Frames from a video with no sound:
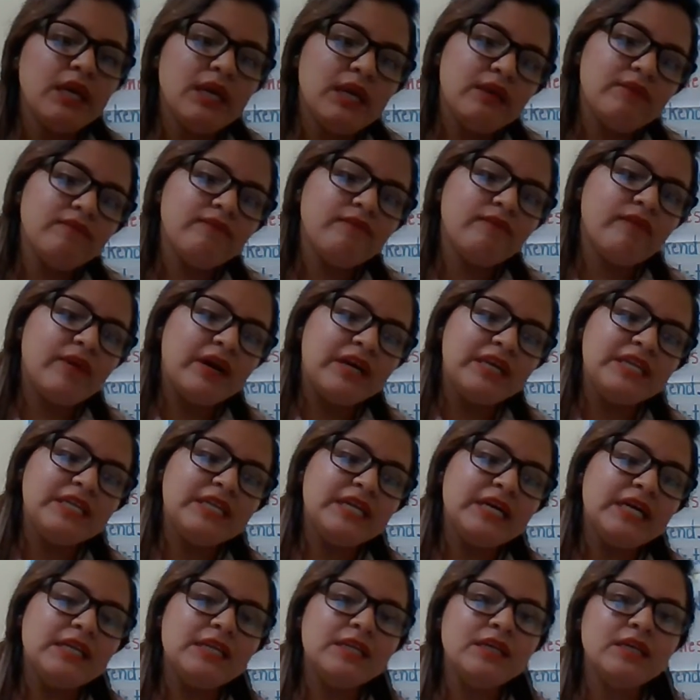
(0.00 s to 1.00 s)
And
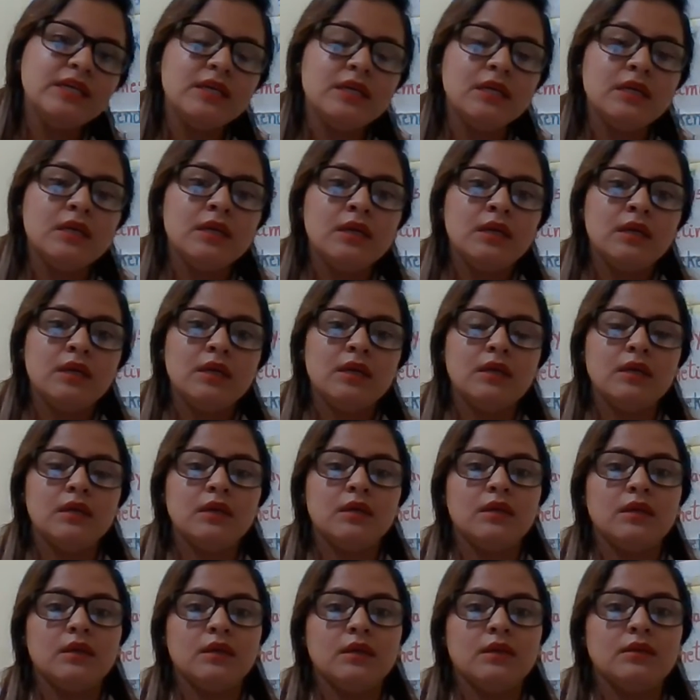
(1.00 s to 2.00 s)
finally,
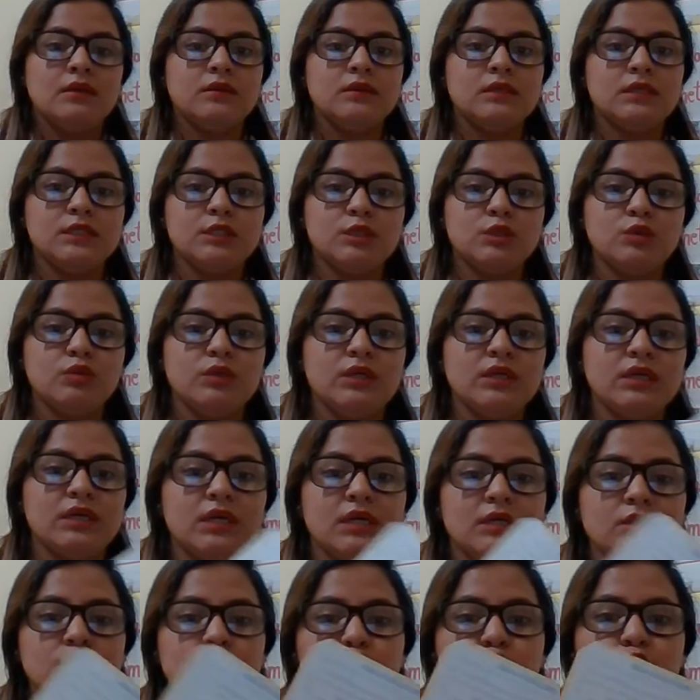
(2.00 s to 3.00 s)
the student
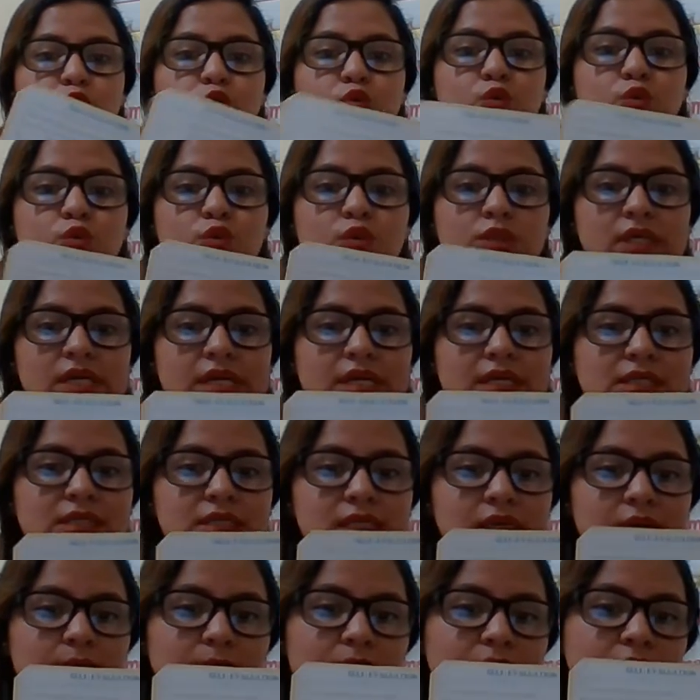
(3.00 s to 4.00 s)
have to do
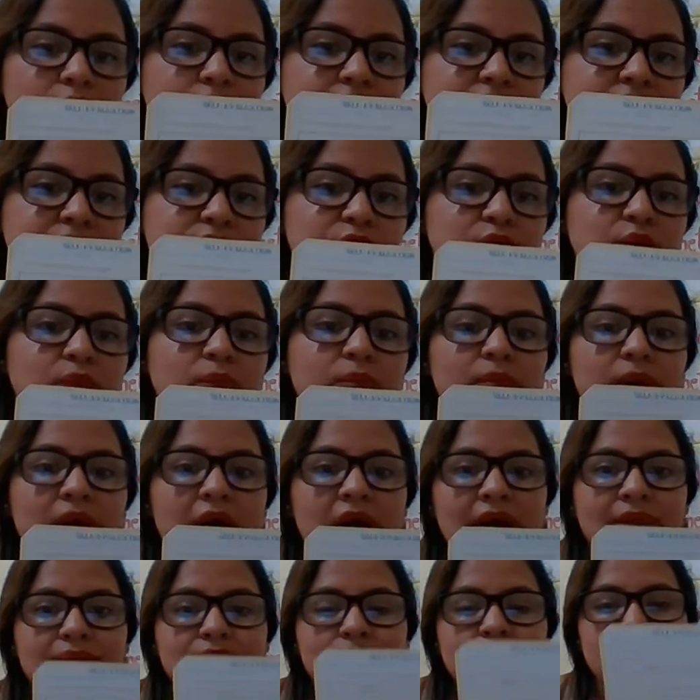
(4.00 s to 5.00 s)
this evaluation
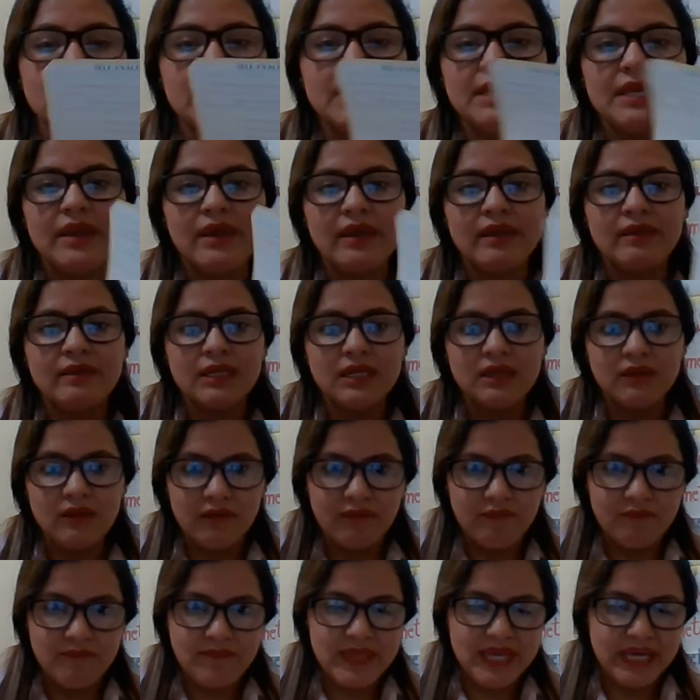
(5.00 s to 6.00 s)
at the end
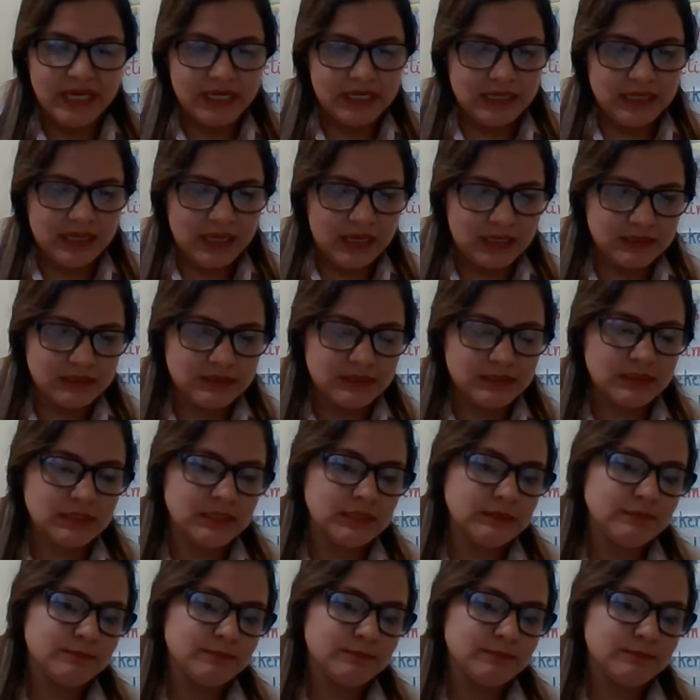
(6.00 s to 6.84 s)
of the class.